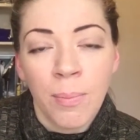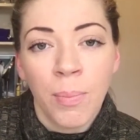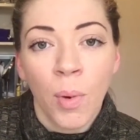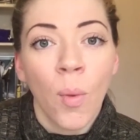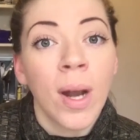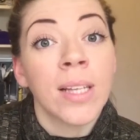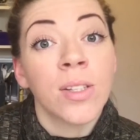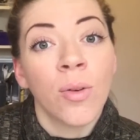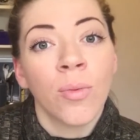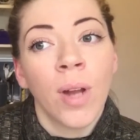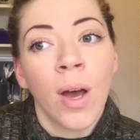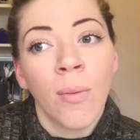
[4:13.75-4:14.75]
But when I
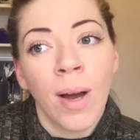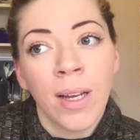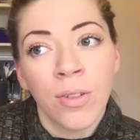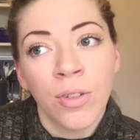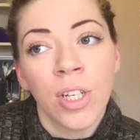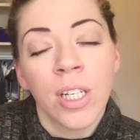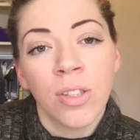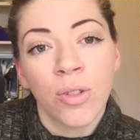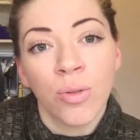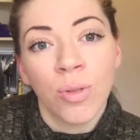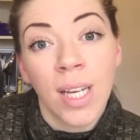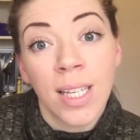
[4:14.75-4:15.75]
don't know, I usually
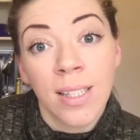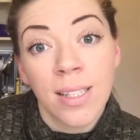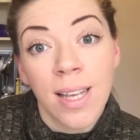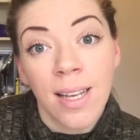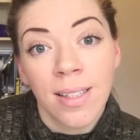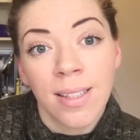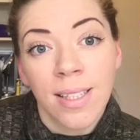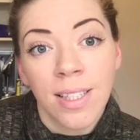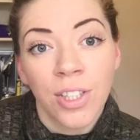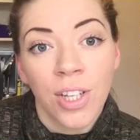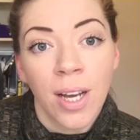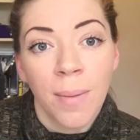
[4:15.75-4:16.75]
do tend to tell the
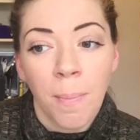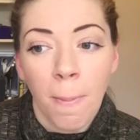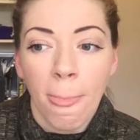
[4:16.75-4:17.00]
teacher.